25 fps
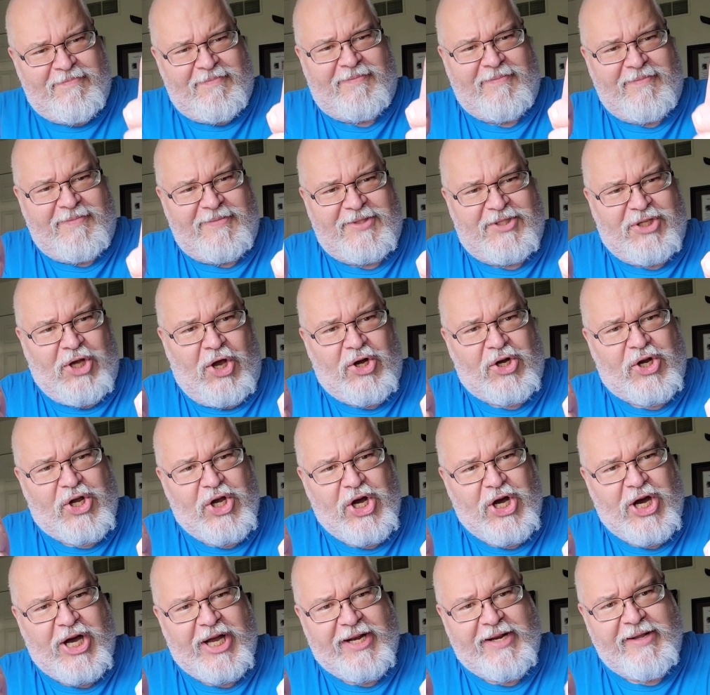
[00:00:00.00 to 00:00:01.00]
it's all
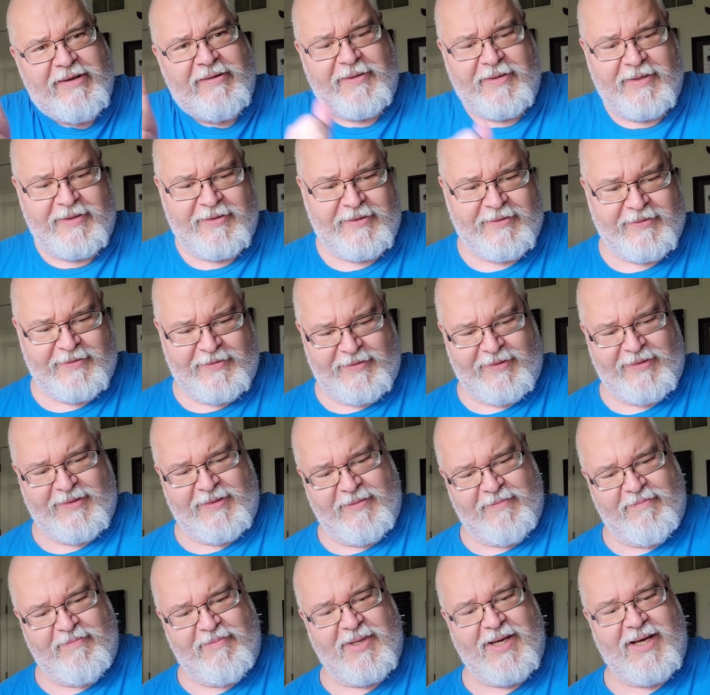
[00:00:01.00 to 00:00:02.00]
good.
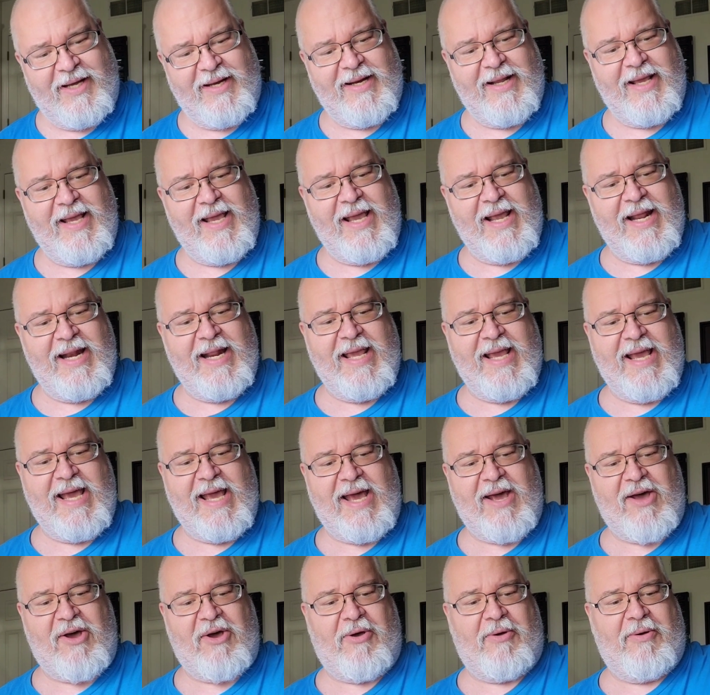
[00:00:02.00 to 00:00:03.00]
But
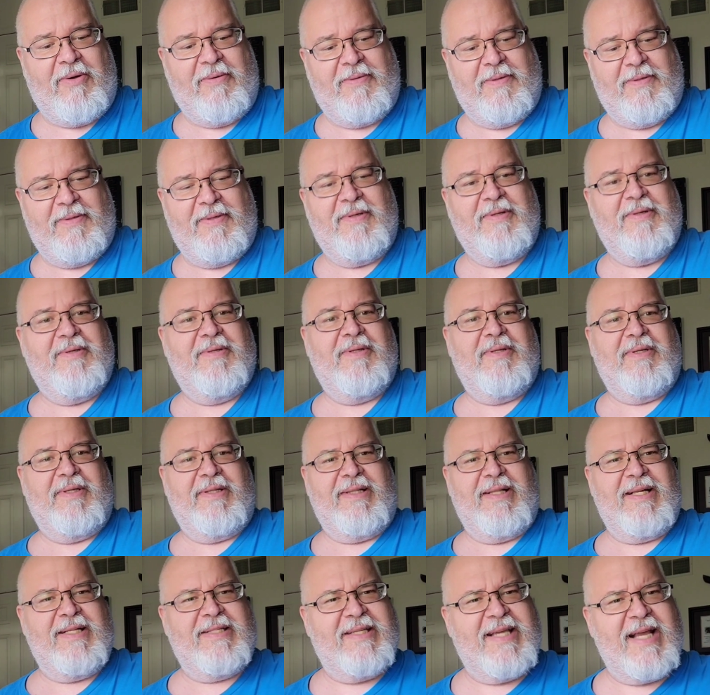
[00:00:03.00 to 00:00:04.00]
anyhow,
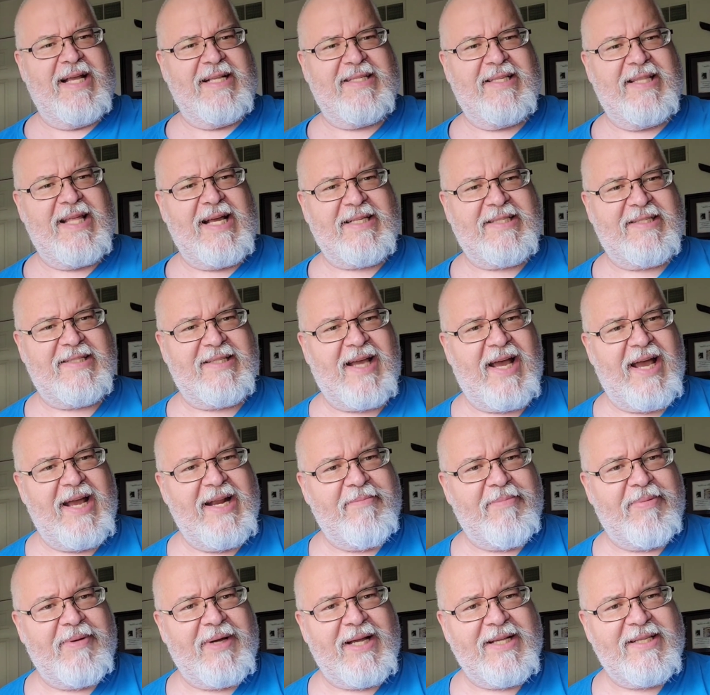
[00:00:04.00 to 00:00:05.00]
let's get to that
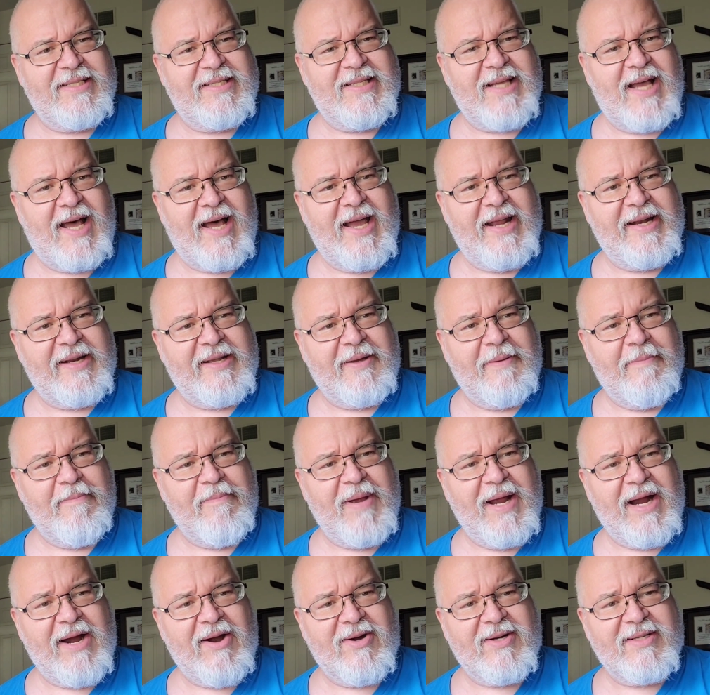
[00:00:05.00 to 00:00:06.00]
side-by-side
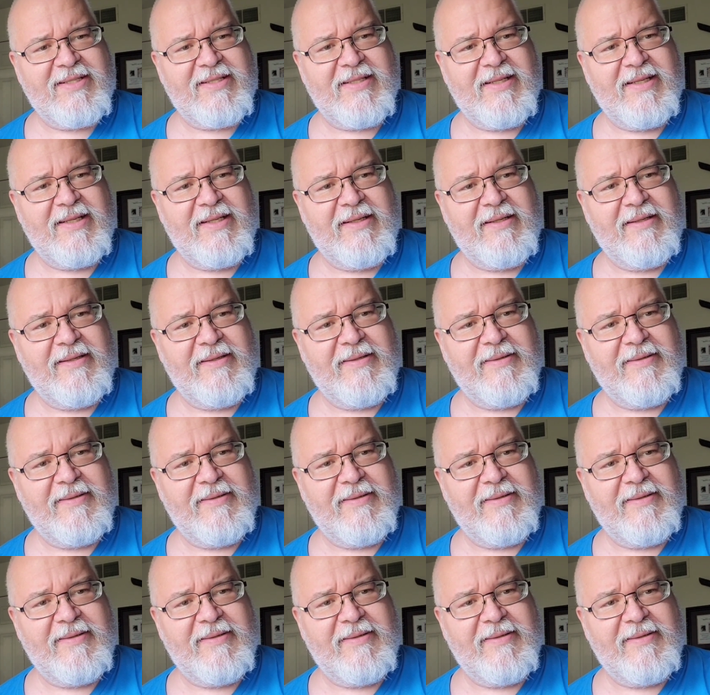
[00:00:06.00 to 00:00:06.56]
comparison.